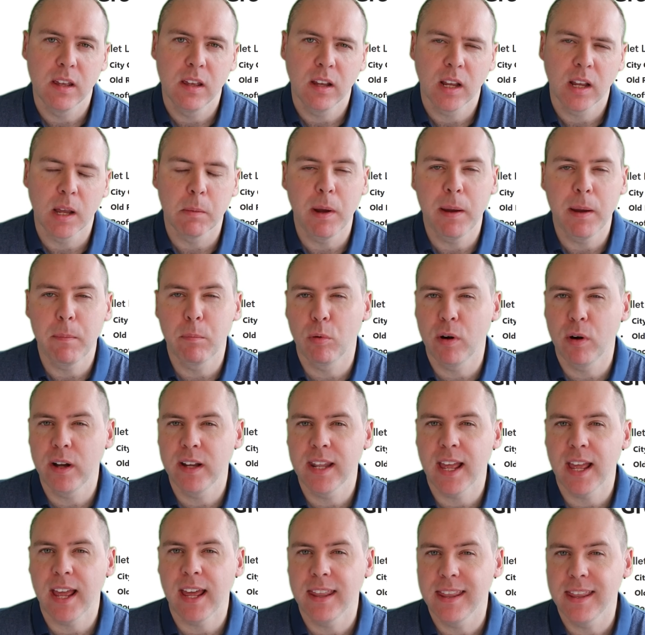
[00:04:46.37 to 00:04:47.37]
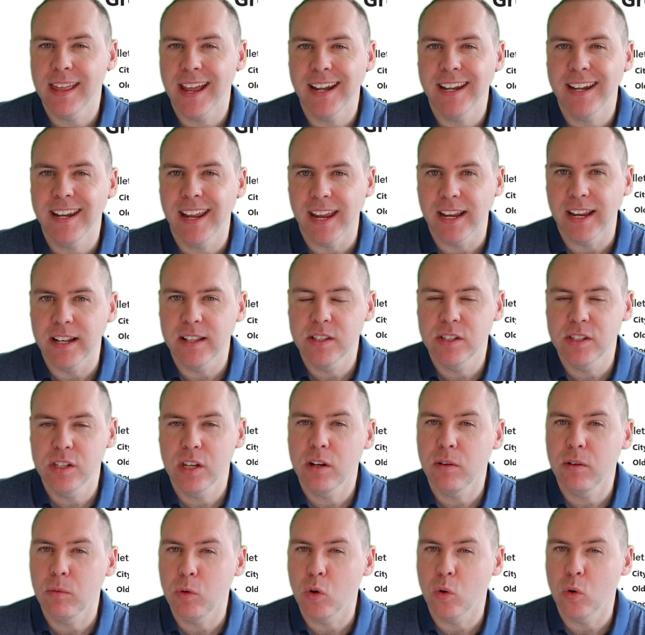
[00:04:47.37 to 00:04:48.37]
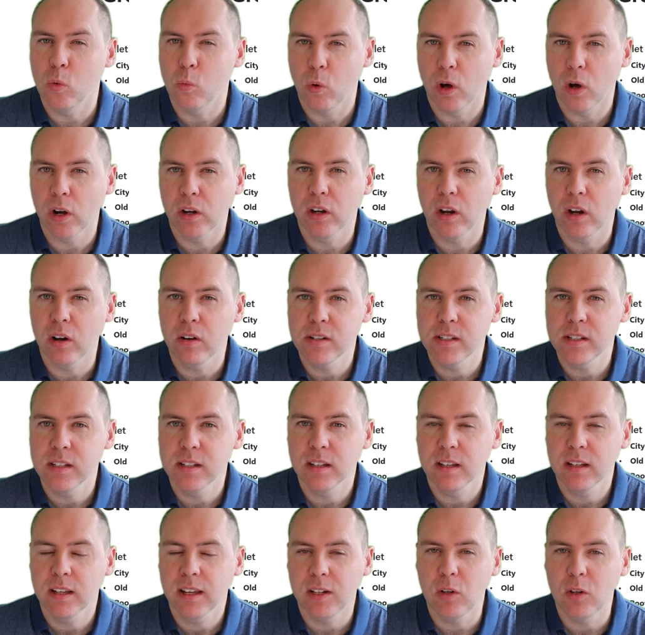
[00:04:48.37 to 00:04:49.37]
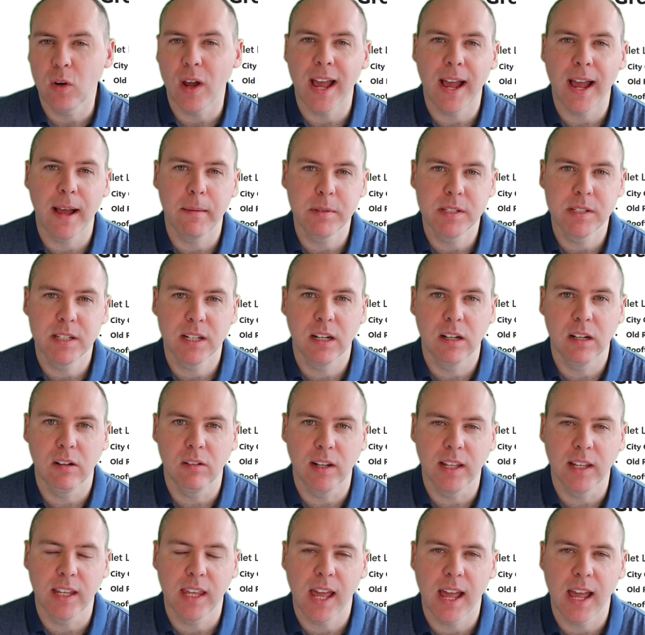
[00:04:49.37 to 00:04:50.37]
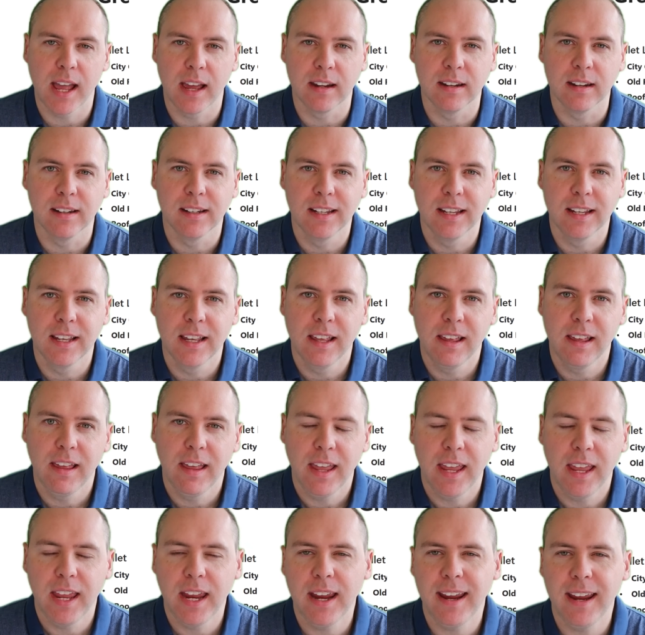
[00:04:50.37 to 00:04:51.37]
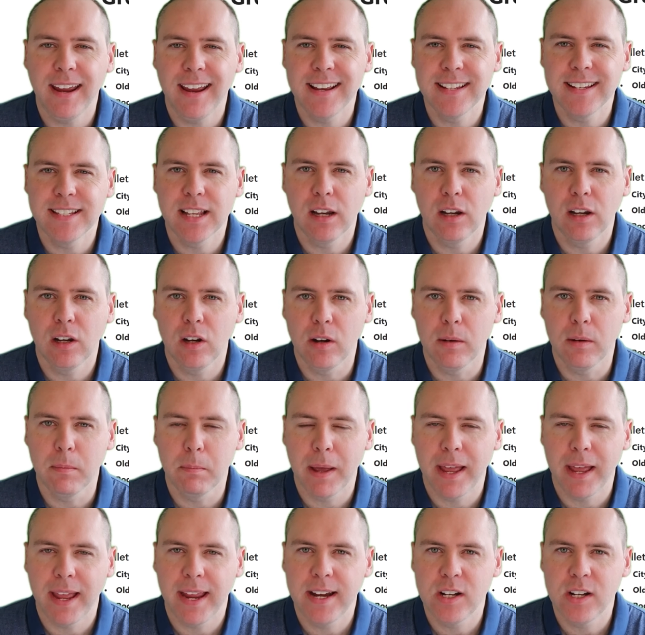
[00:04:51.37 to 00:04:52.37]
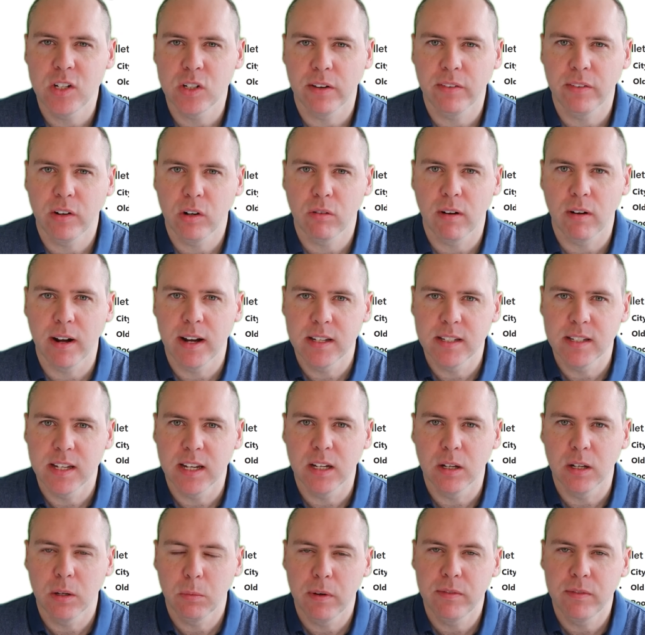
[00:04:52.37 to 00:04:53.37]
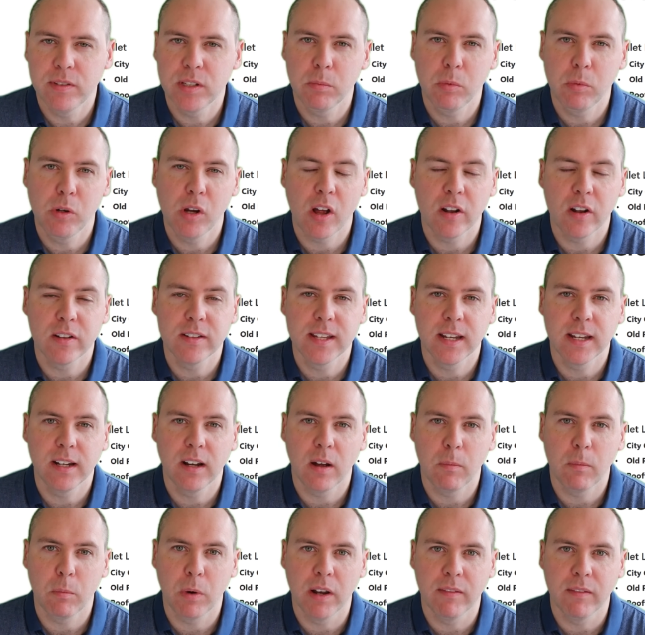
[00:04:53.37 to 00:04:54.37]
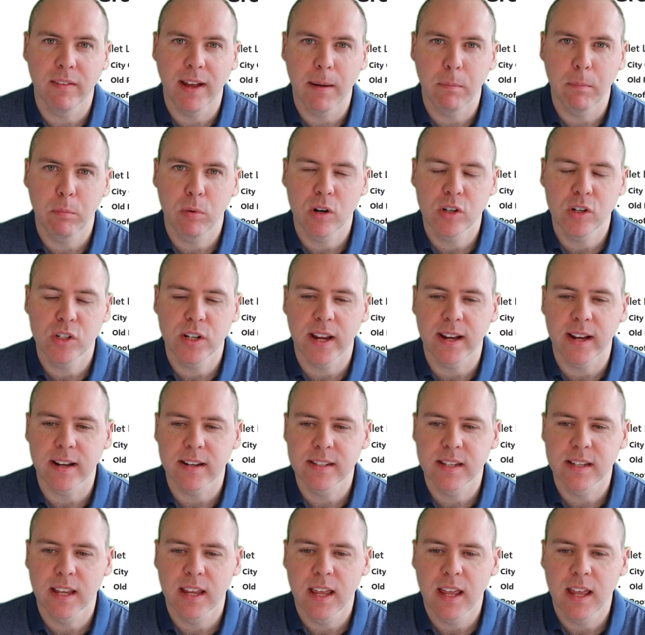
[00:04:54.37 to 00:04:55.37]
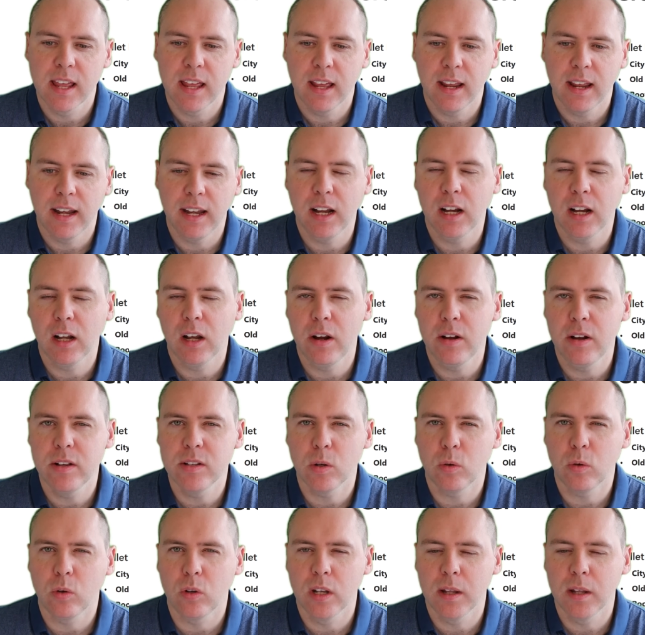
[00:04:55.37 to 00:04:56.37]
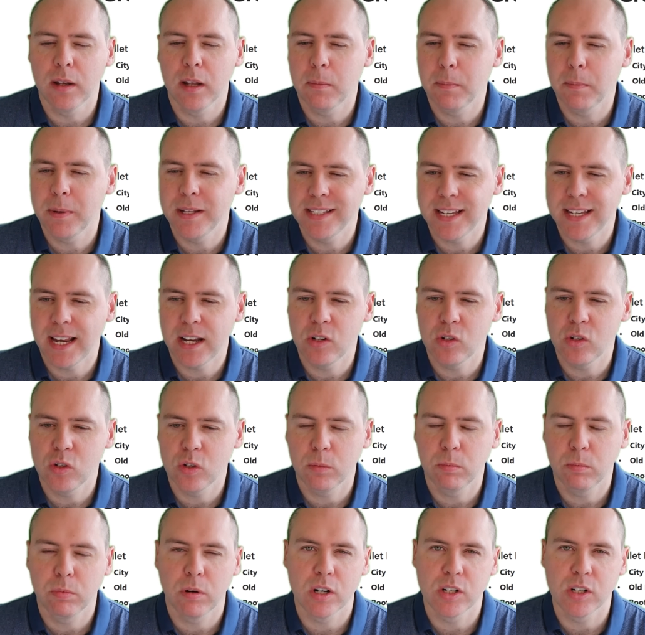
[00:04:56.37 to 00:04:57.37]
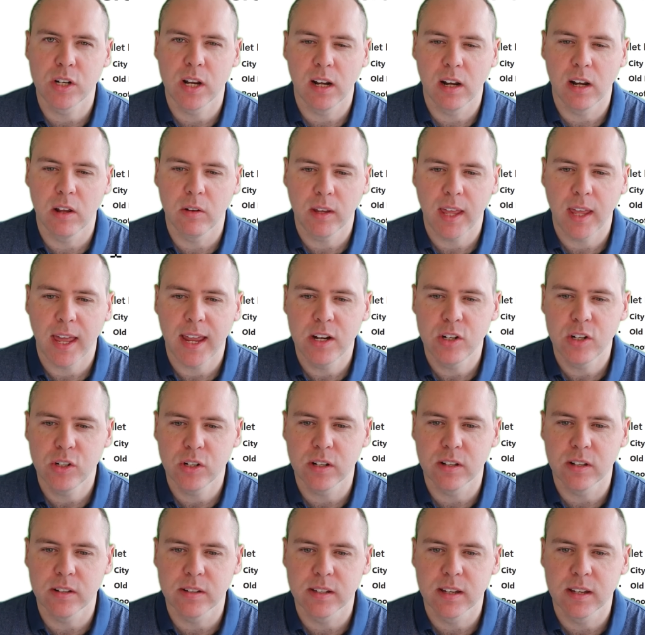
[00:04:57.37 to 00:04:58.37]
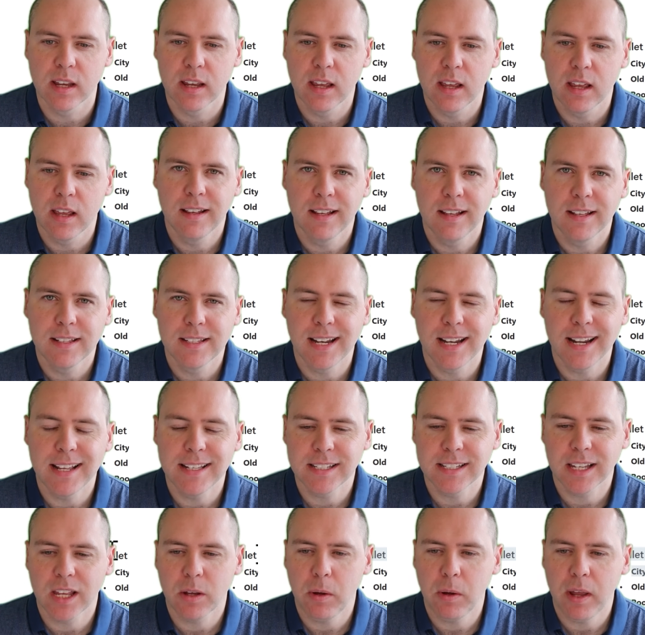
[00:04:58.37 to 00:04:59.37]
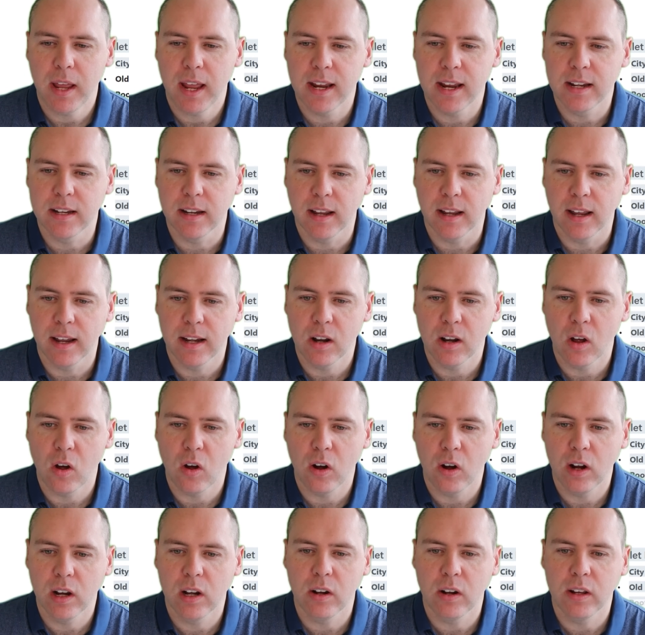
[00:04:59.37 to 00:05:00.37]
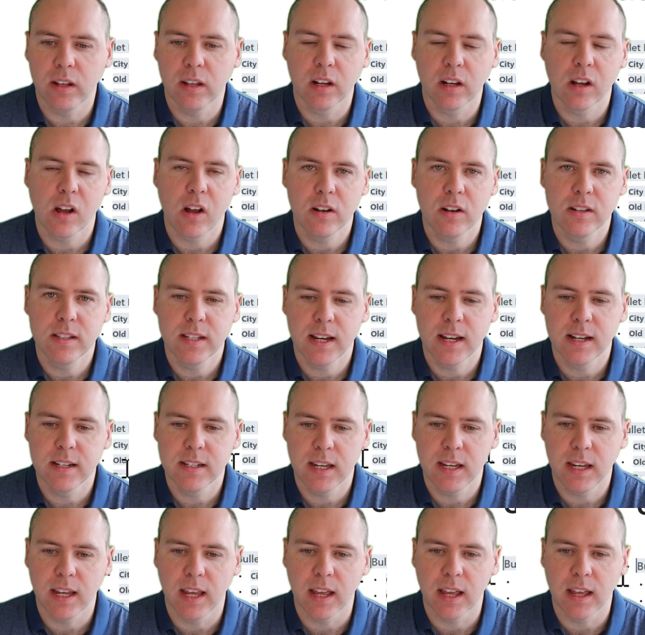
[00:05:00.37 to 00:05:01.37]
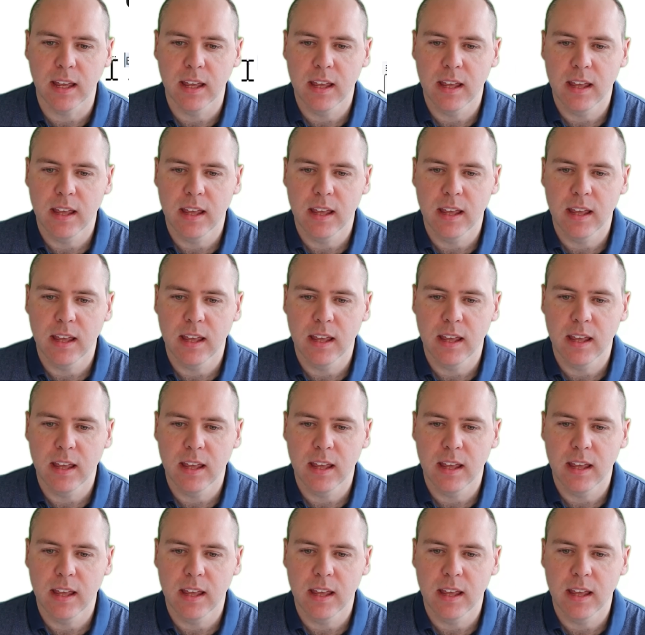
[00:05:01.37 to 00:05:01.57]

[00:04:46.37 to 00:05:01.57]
Can we bring that then into your OneNote? You absolutely can. Here is a Loop page I've created with some content on one of our projects. It includes all of the potential project locations. So let's go ahead and highlight the content here.